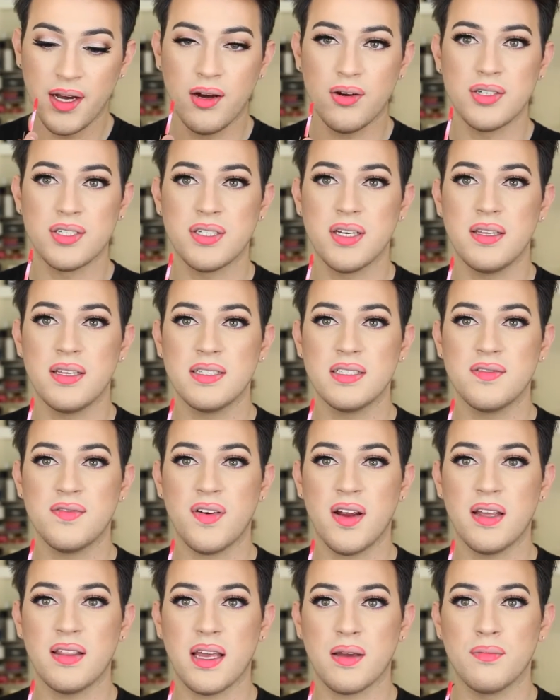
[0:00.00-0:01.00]
Oh shit, this is
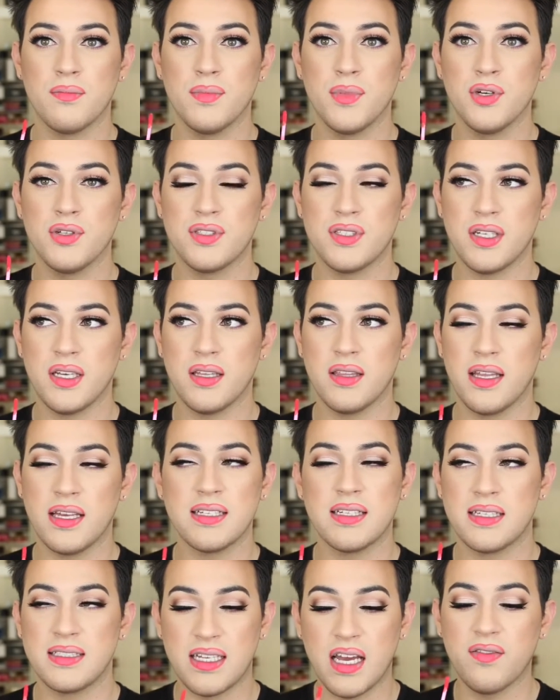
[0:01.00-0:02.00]
very like moussey.
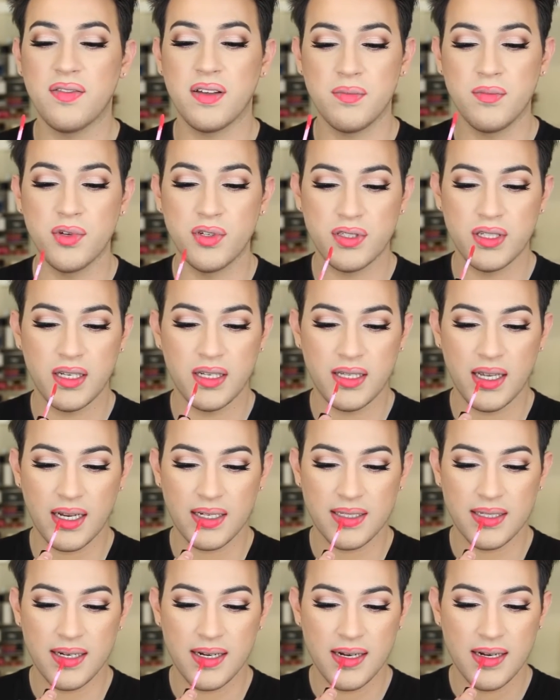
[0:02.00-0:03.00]
This is definitely moussey
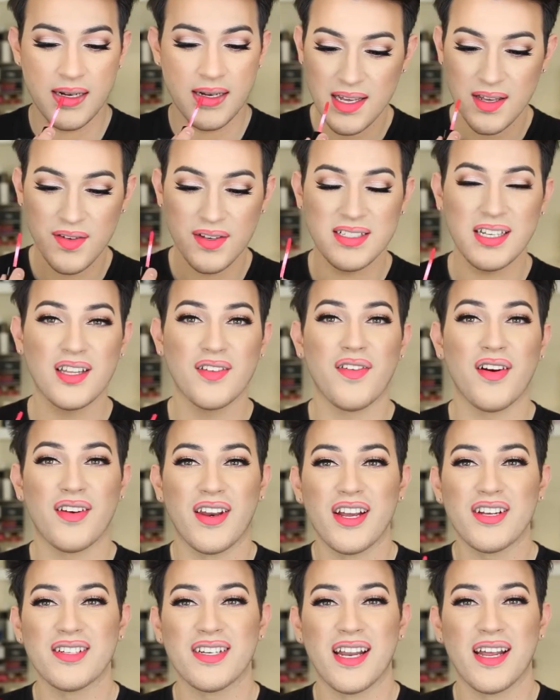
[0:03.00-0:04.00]
texture. Feels like the
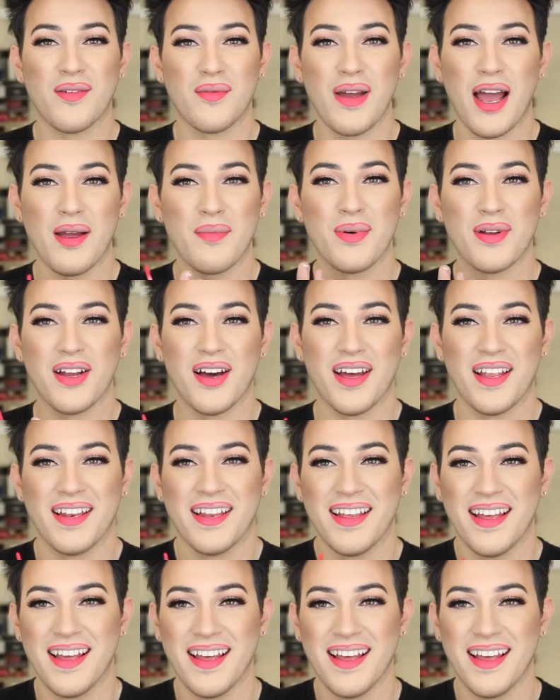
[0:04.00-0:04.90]
foundation I put on,